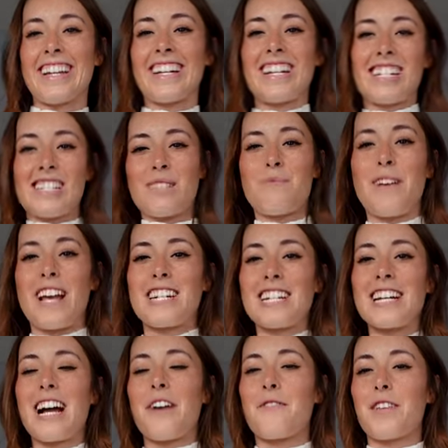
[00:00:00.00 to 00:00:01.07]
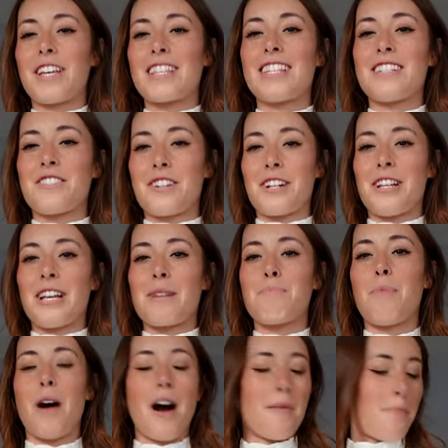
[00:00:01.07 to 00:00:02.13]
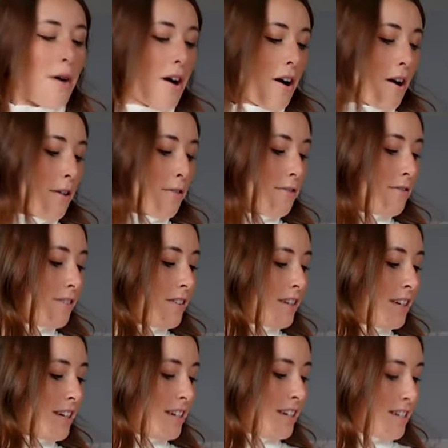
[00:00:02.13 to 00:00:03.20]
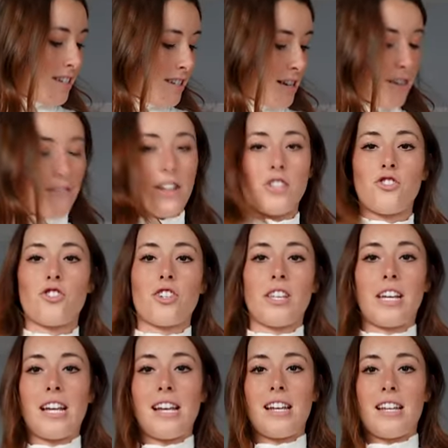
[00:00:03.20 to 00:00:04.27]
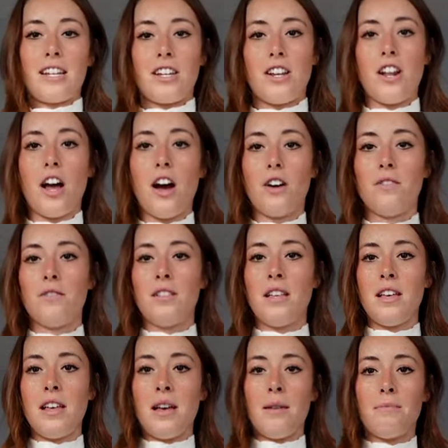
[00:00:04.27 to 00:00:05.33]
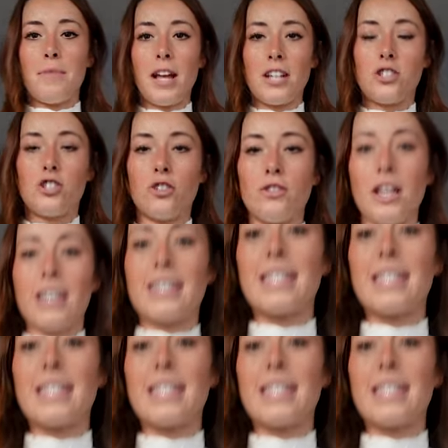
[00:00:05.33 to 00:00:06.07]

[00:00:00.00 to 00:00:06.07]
like expanding, I feel like these are gonna like pop off eventually, you know? But I do like